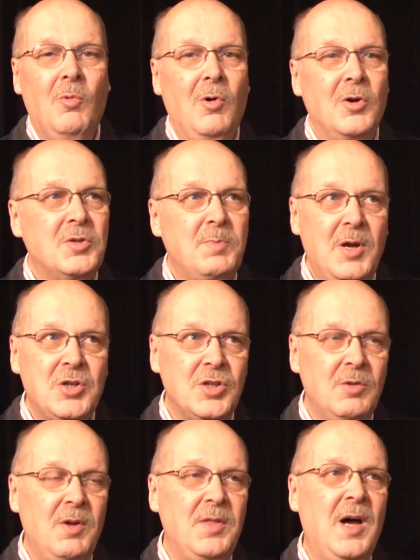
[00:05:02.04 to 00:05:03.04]

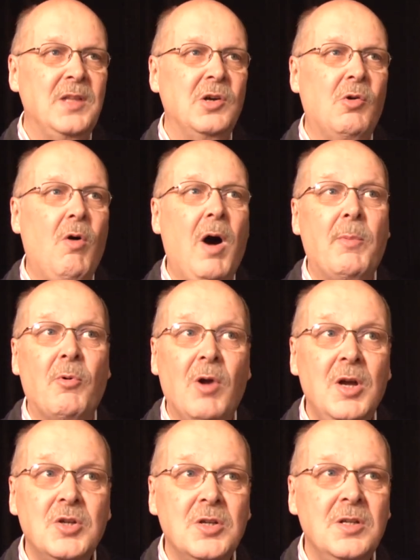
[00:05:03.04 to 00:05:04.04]
especially without the
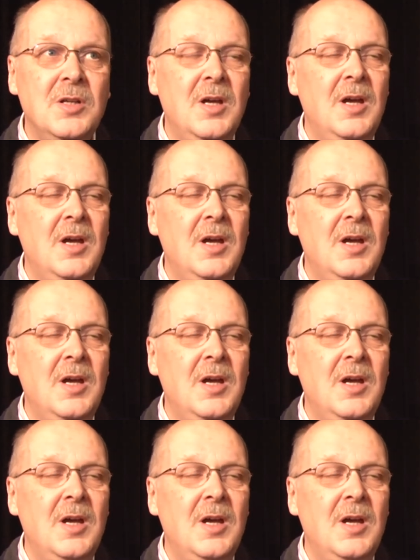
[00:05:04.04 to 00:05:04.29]
cooperation